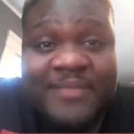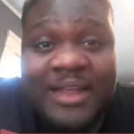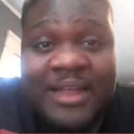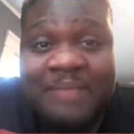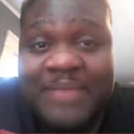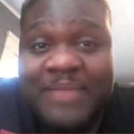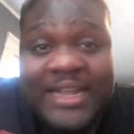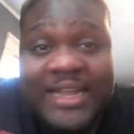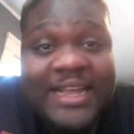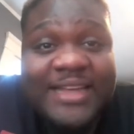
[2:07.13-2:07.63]

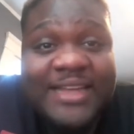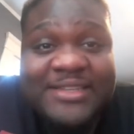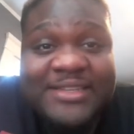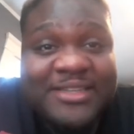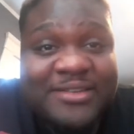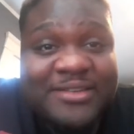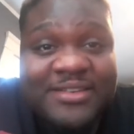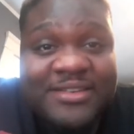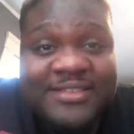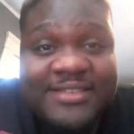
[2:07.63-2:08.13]
I'm dead ass
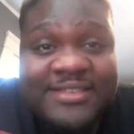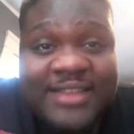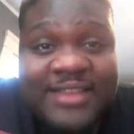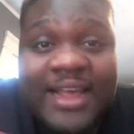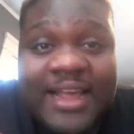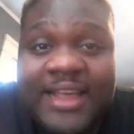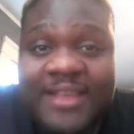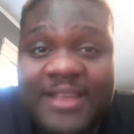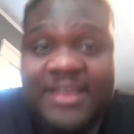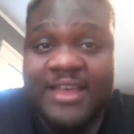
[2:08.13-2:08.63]
serious.
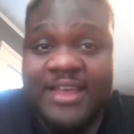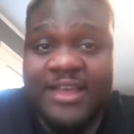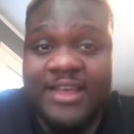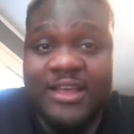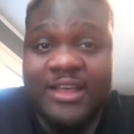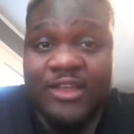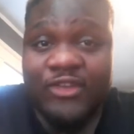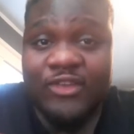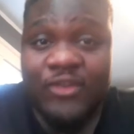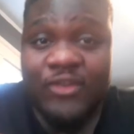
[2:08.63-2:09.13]
Like
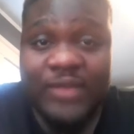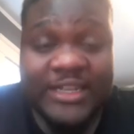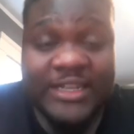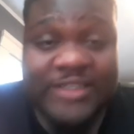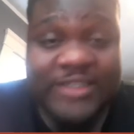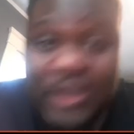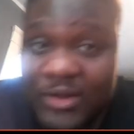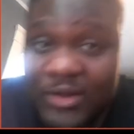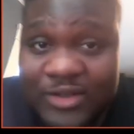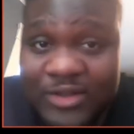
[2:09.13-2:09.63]
you can
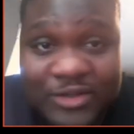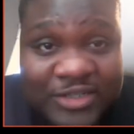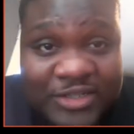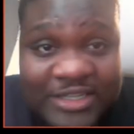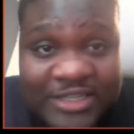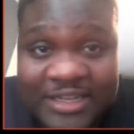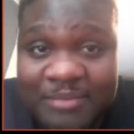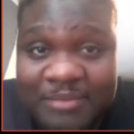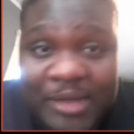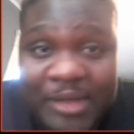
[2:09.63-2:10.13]
talk your
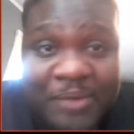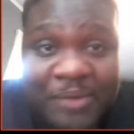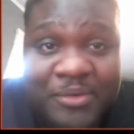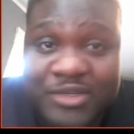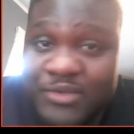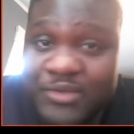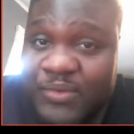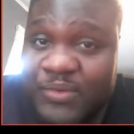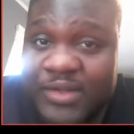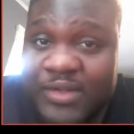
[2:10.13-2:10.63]
shit about
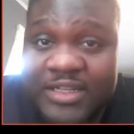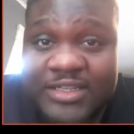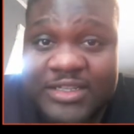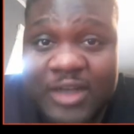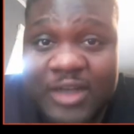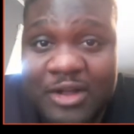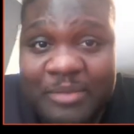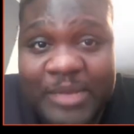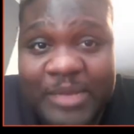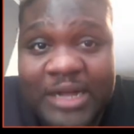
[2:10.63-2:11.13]
what you want to
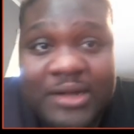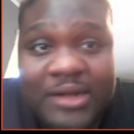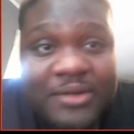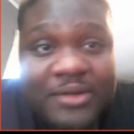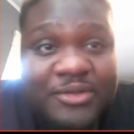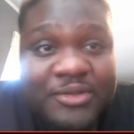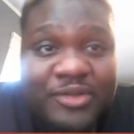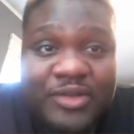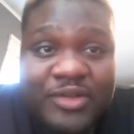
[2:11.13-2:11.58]
talk about.